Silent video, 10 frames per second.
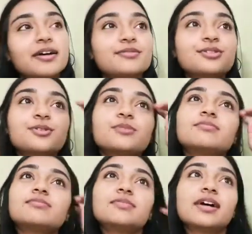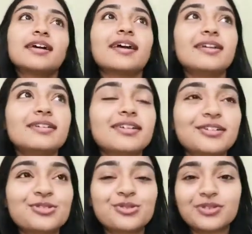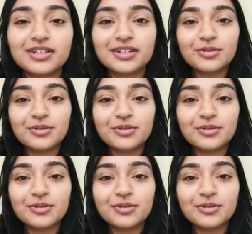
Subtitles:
So I had another story that